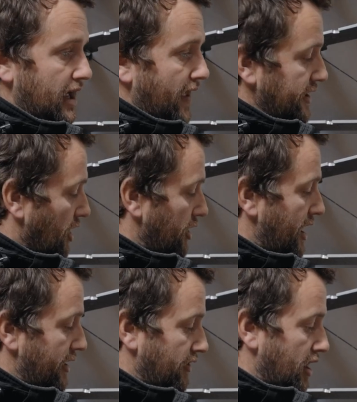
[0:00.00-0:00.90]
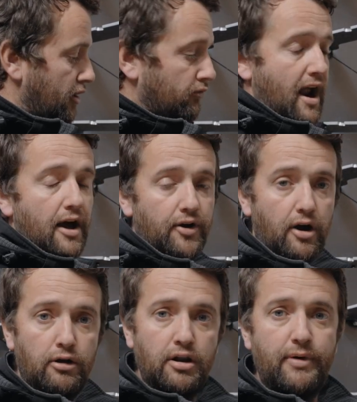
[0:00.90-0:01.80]
and they don't have a round
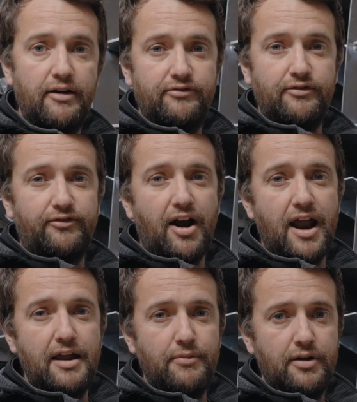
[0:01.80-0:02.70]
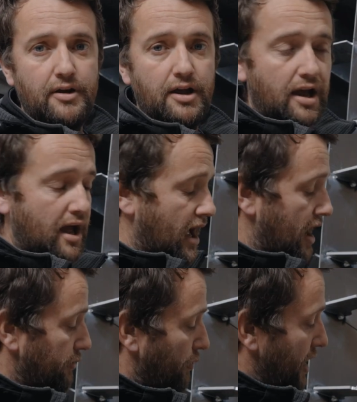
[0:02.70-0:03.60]
hole above the frame
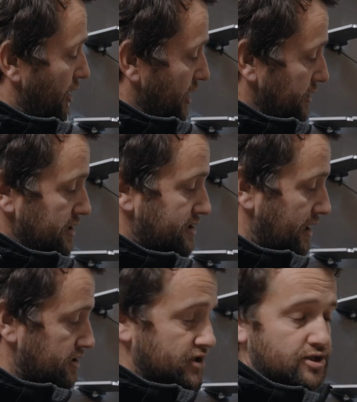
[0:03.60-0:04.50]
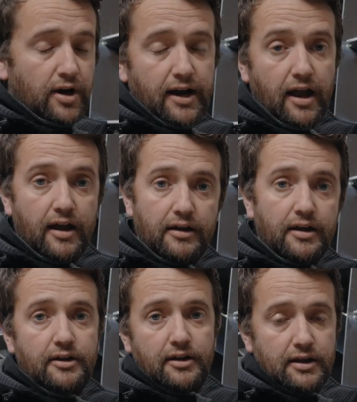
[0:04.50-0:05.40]
where it intersects a stringer,
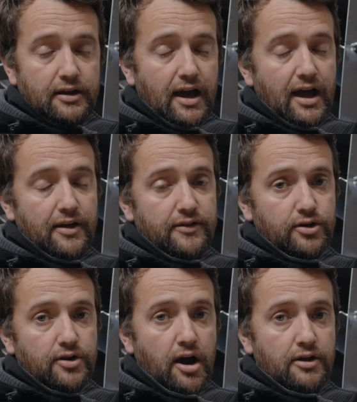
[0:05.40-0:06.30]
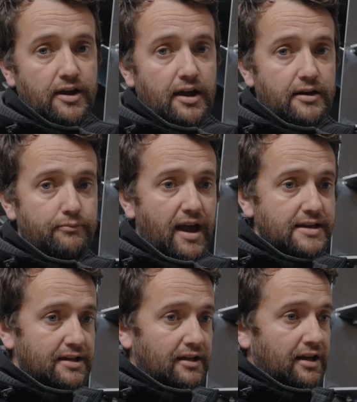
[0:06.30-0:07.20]
you know that
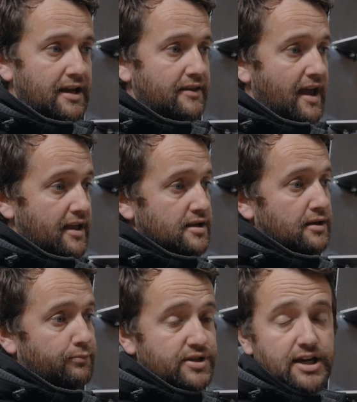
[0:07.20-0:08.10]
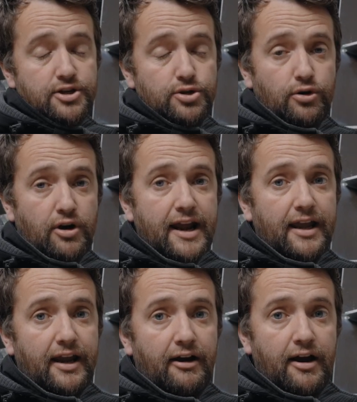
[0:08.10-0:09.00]
basically that is a potential
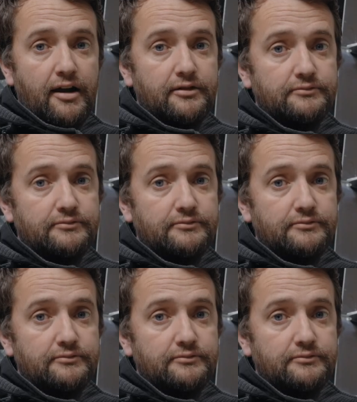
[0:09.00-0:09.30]
cracking area.